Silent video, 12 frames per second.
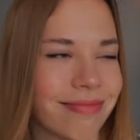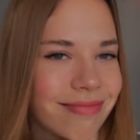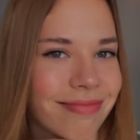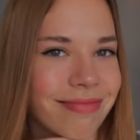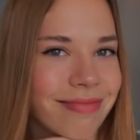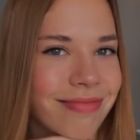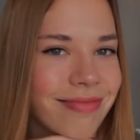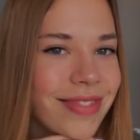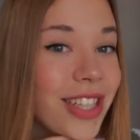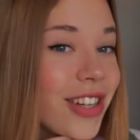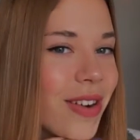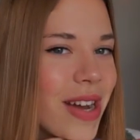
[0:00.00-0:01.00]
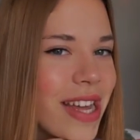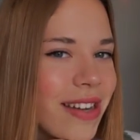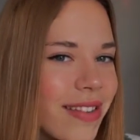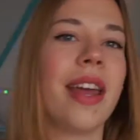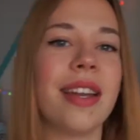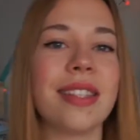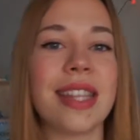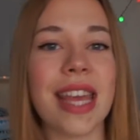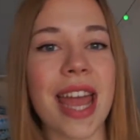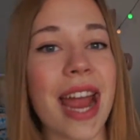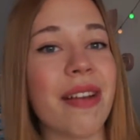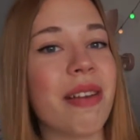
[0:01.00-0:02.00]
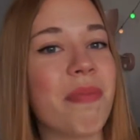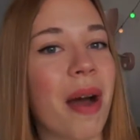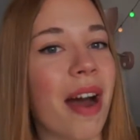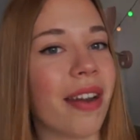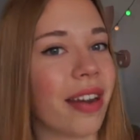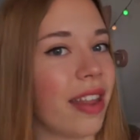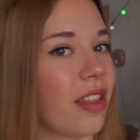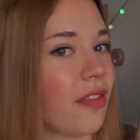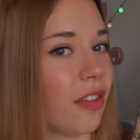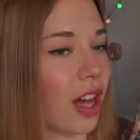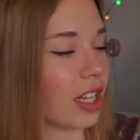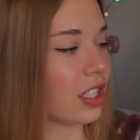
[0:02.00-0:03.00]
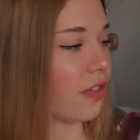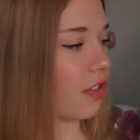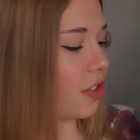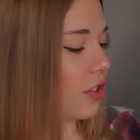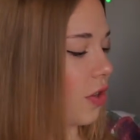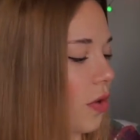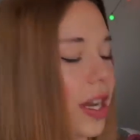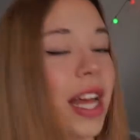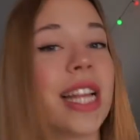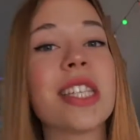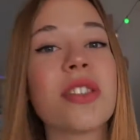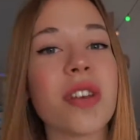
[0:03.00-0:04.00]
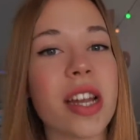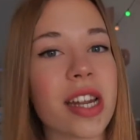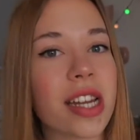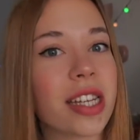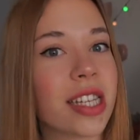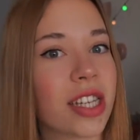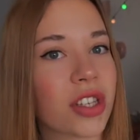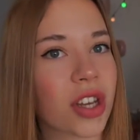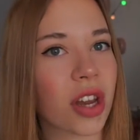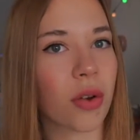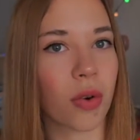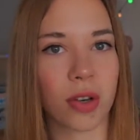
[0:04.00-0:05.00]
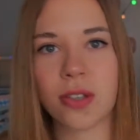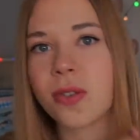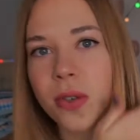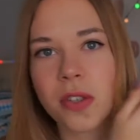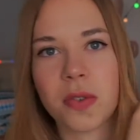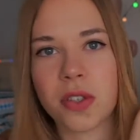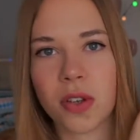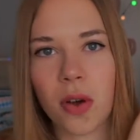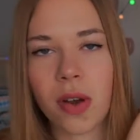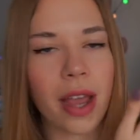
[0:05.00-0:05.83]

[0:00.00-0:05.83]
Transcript: You know it. It is the Harry Potter and the Philosopher's Stone Illustrated Edition, or Sorcerer's Stone.